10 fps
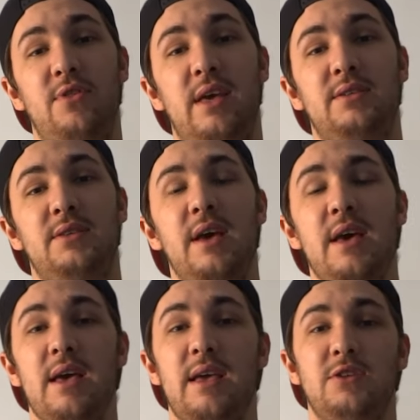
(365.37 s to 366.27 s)
this
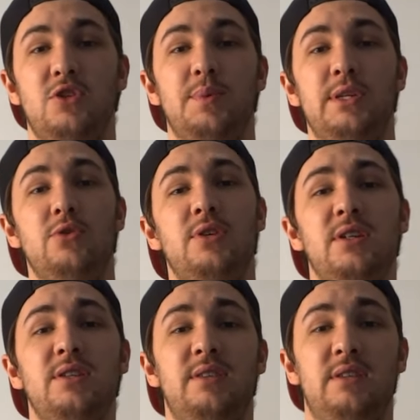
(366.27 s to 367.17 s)
is to produce
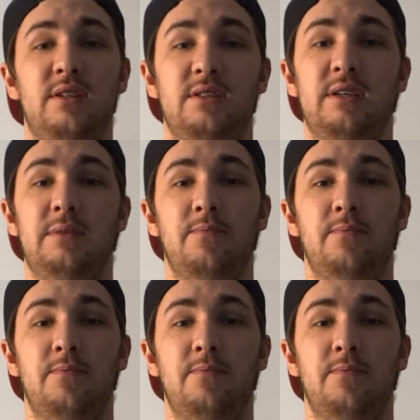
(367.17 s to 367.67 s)
consistency.